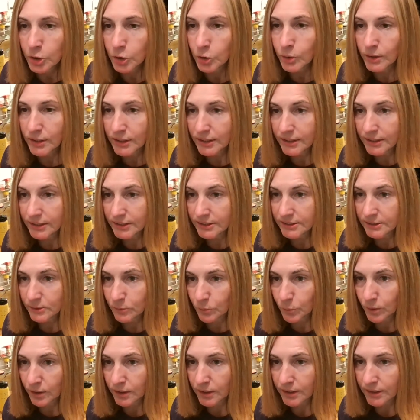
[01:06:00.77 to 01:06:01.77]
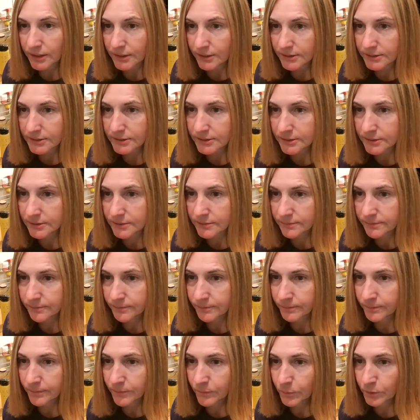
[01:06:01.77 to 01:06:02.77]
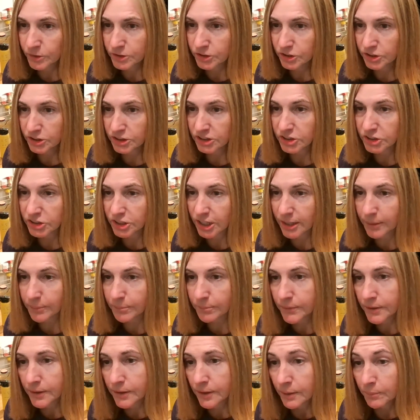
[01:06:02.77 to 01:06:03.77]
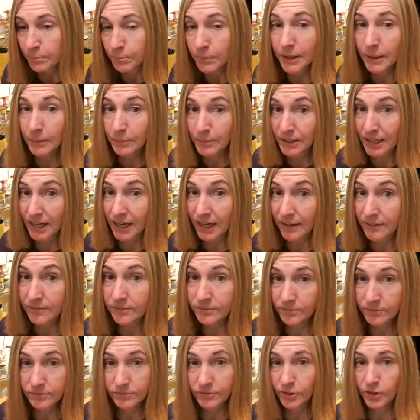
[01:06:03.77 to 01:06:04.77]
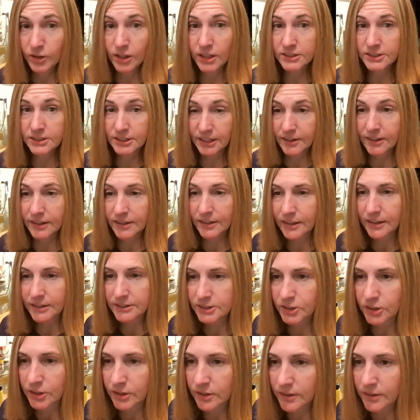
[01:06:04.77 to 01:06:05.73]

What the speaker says: who he is and what he is, which is a shame. But I'm glad for us. I think that's